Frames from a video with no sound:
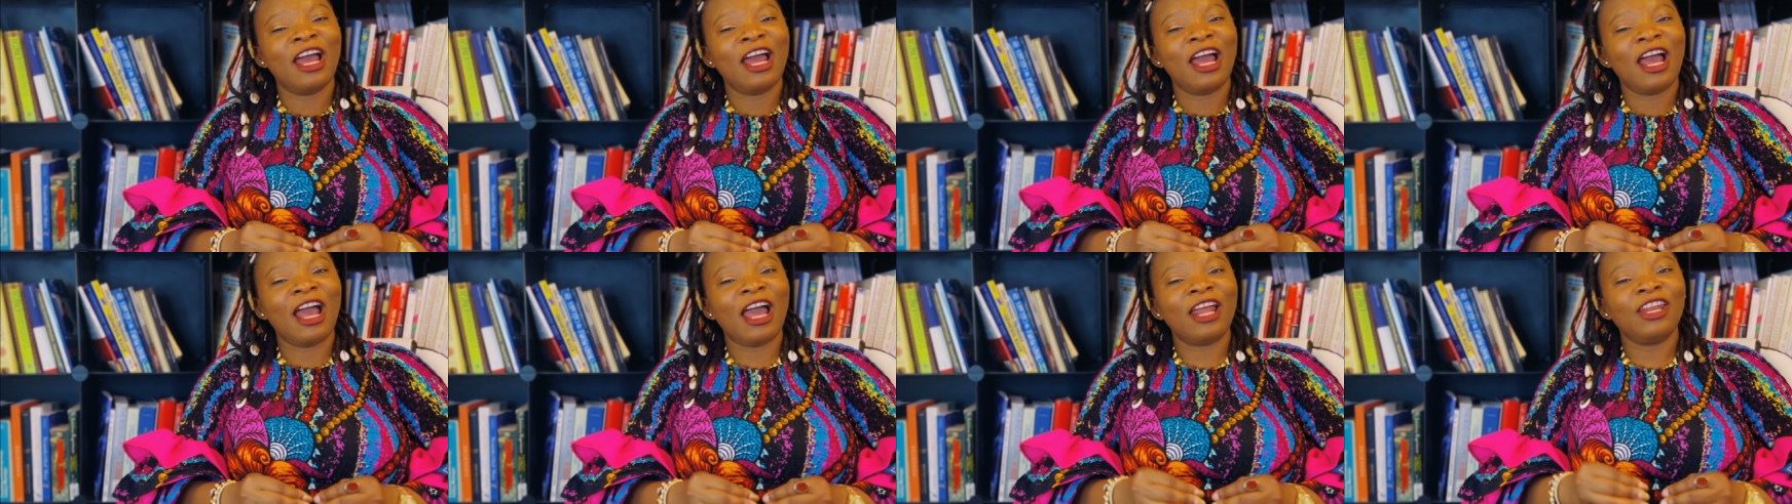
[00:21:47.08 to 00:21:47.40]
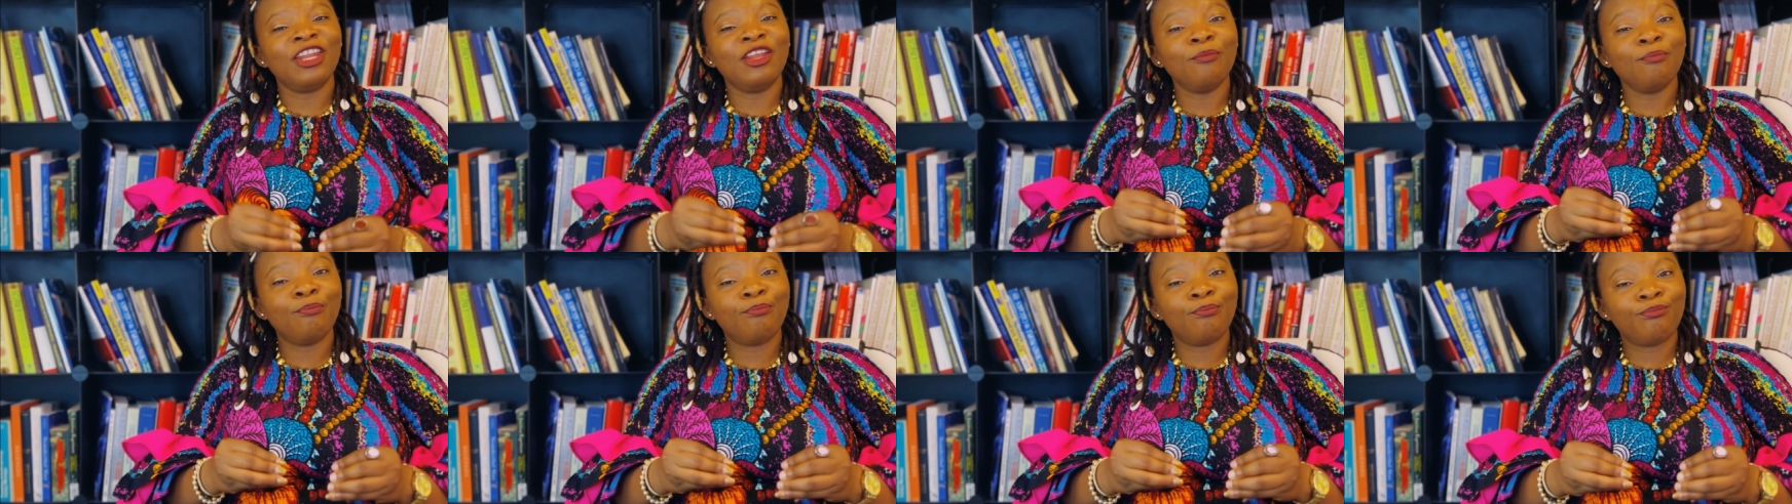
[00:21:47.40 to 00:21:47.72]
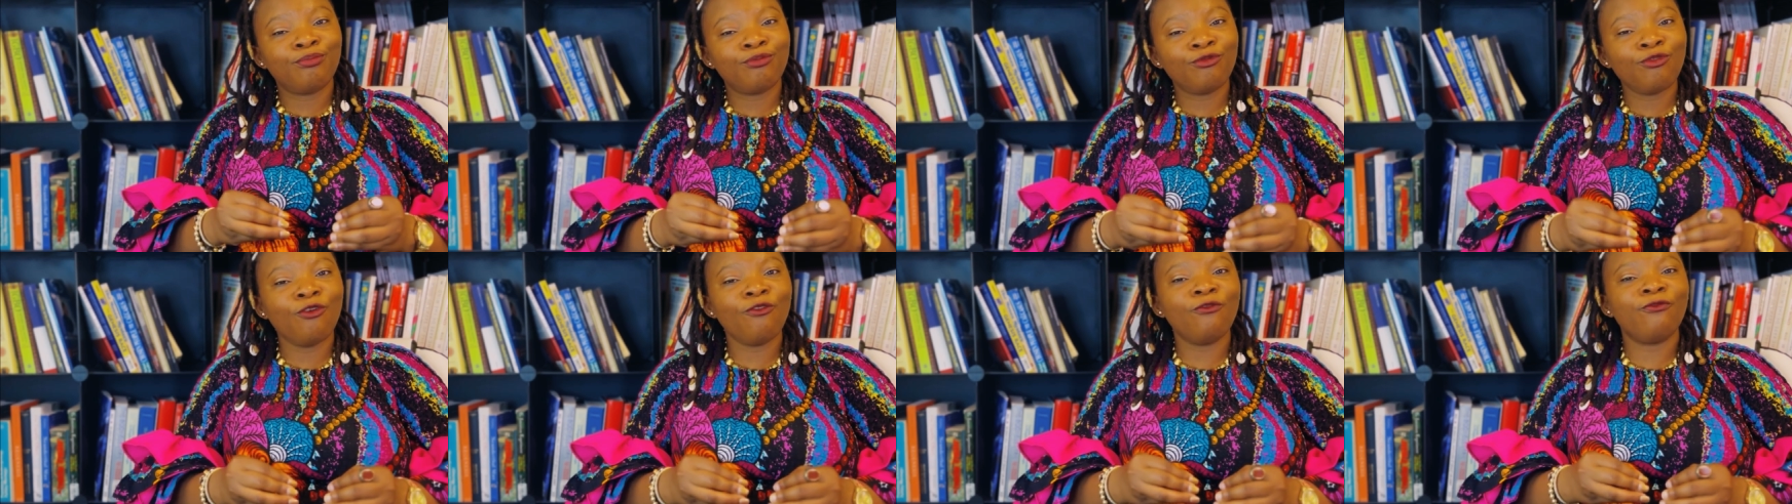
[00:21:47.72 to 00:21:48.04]
and
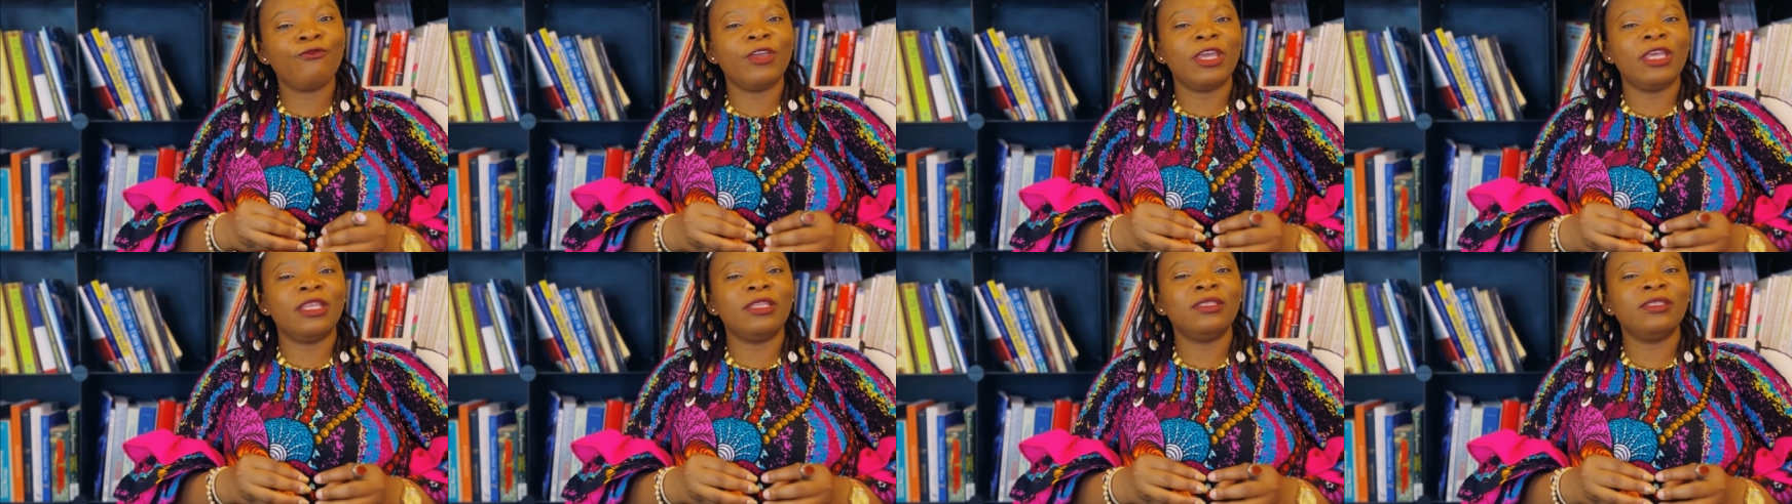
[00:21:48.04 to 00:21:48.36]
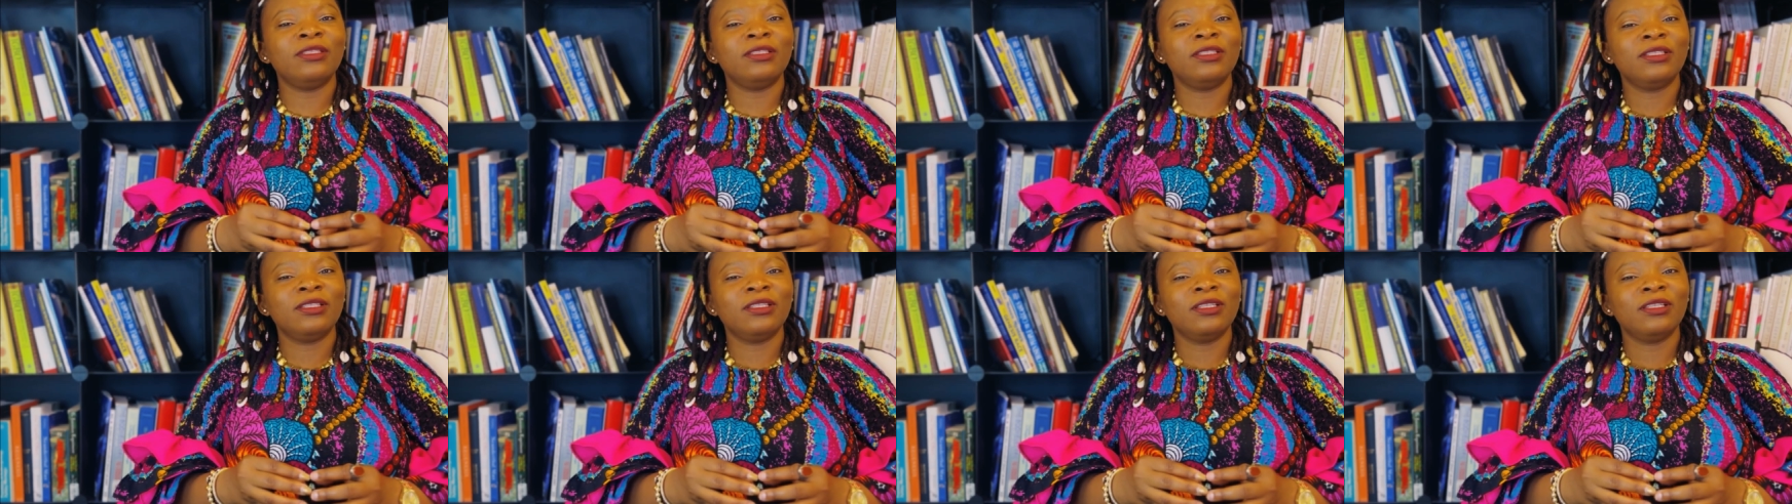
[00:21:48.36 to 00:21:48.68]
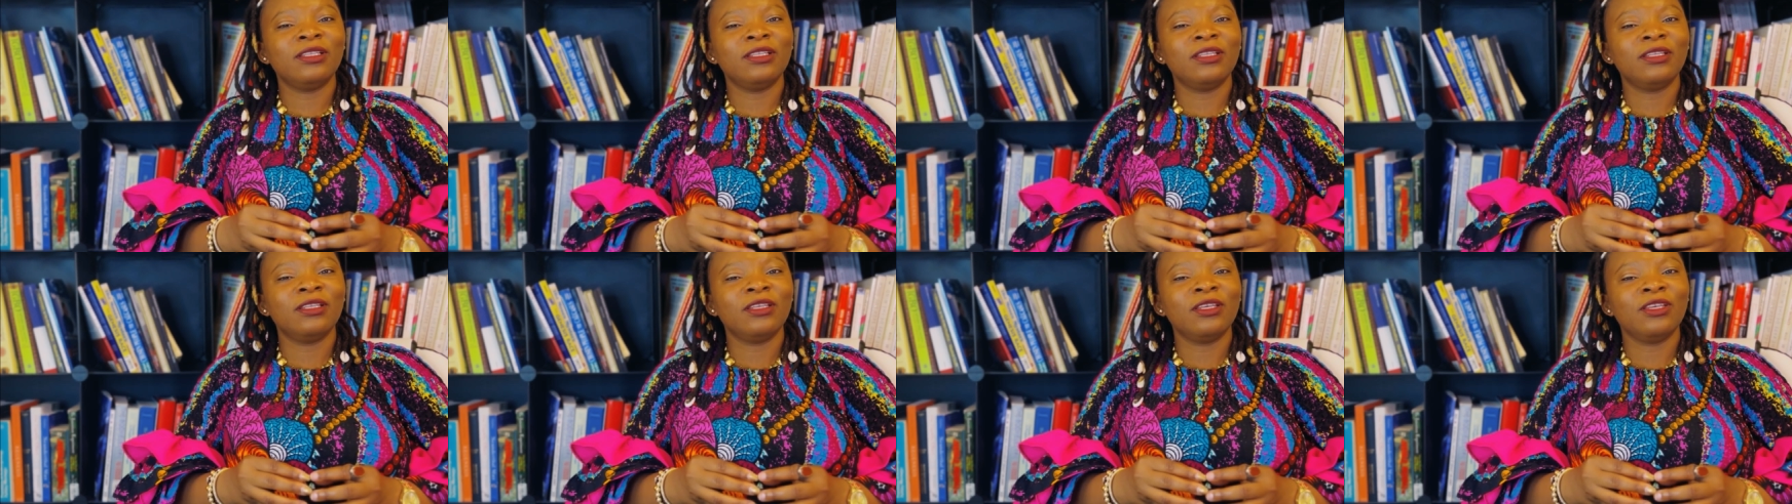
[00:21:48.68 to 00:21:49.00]
improving
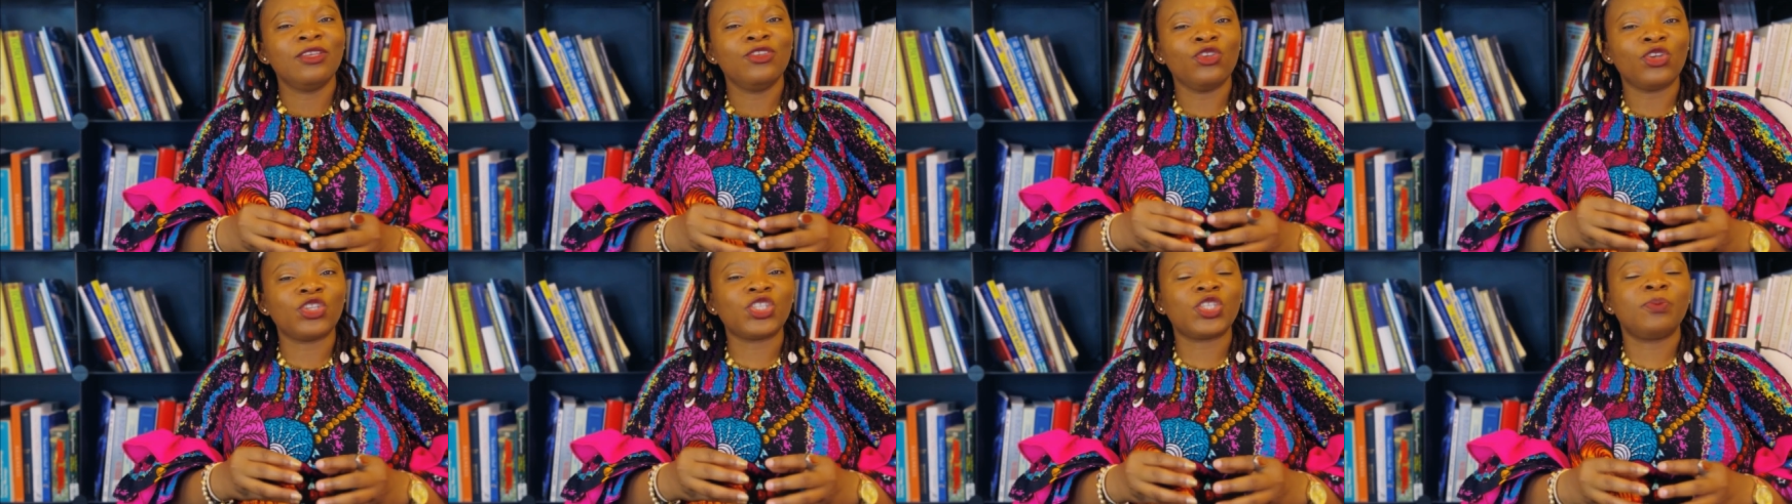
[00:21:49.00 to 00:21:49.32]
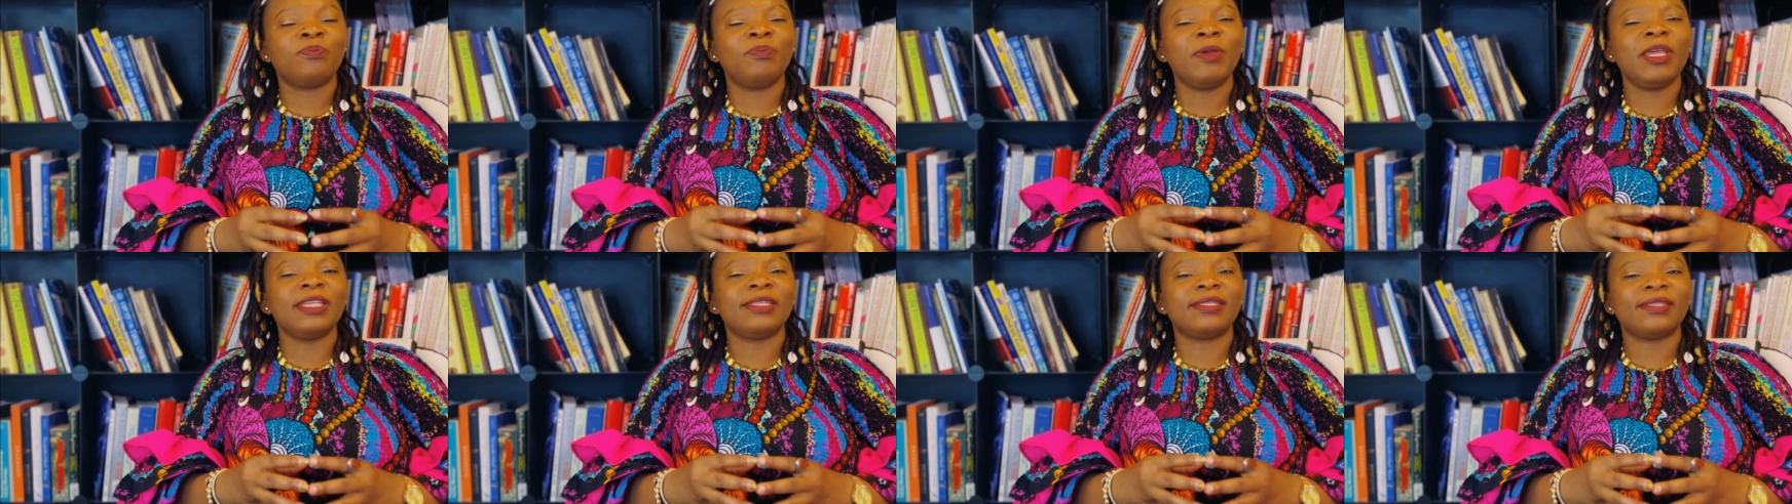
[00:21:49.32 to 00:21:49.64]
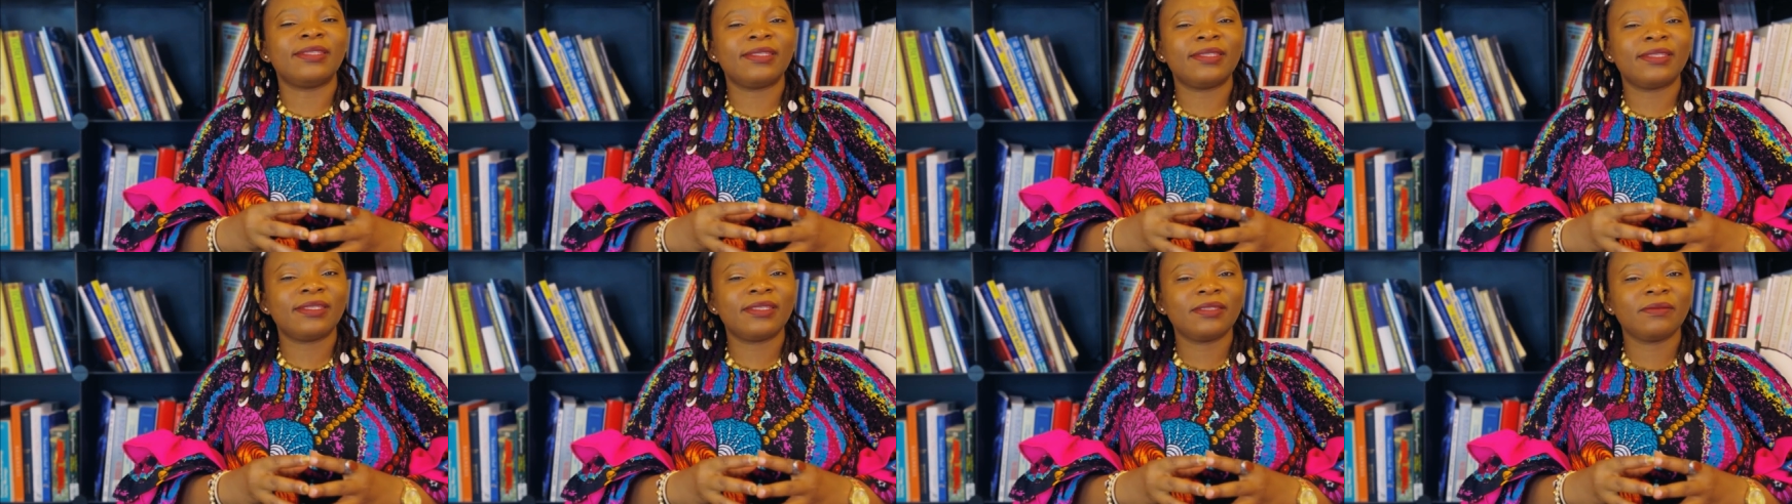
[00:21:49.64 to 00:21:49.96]
your
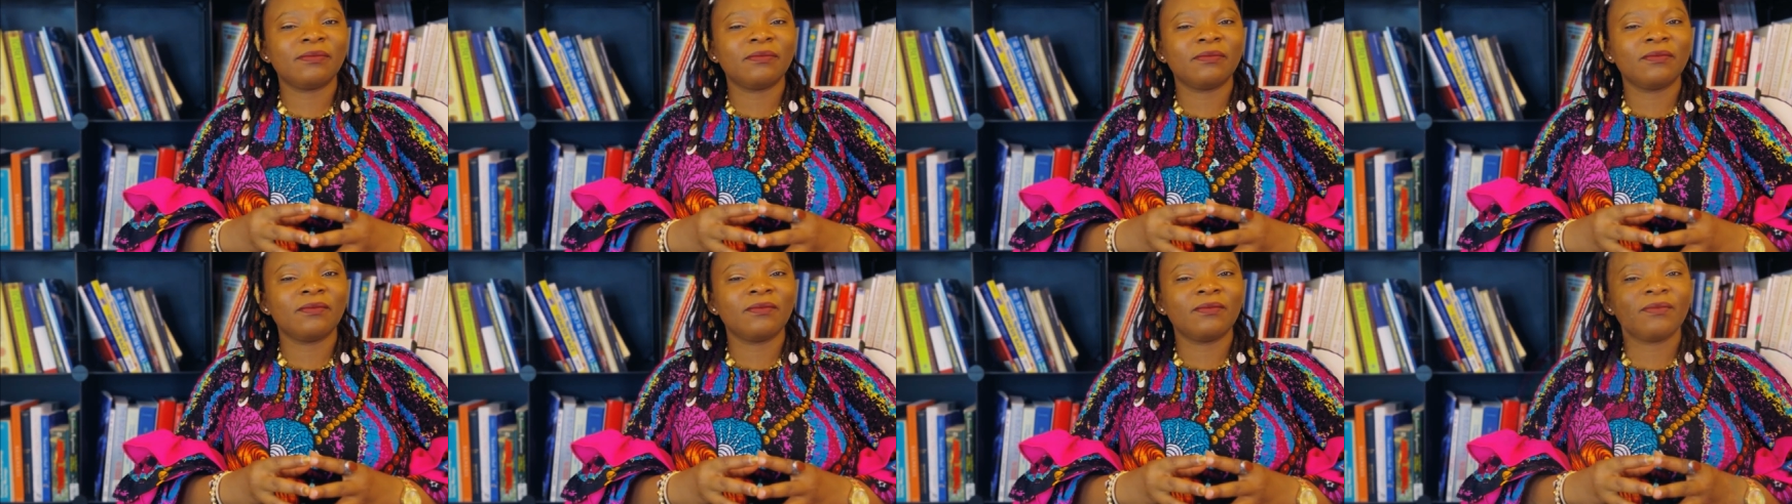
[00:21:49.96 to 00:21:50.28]
space? Are